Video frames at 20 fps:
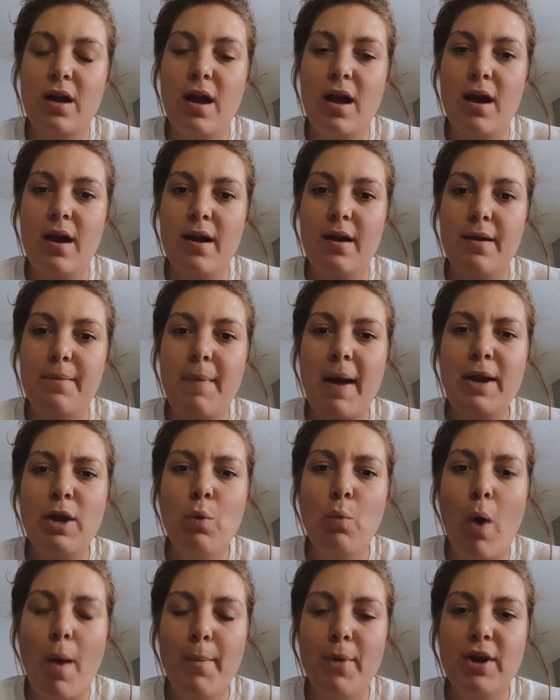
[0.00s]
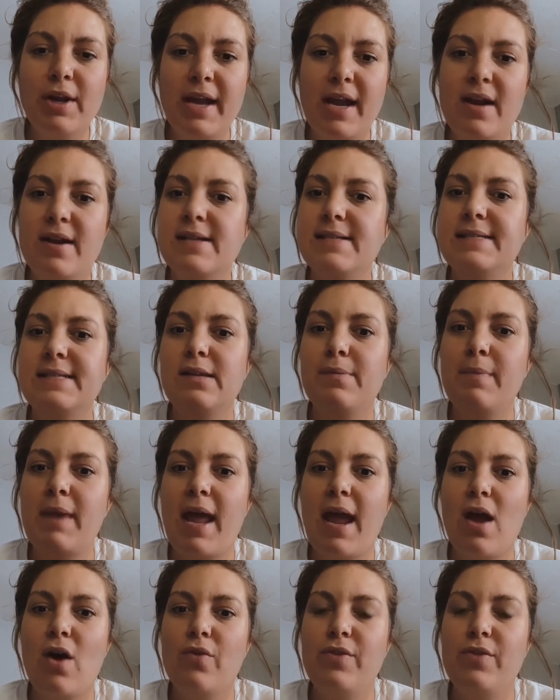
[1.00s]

I know Walmart carries them now.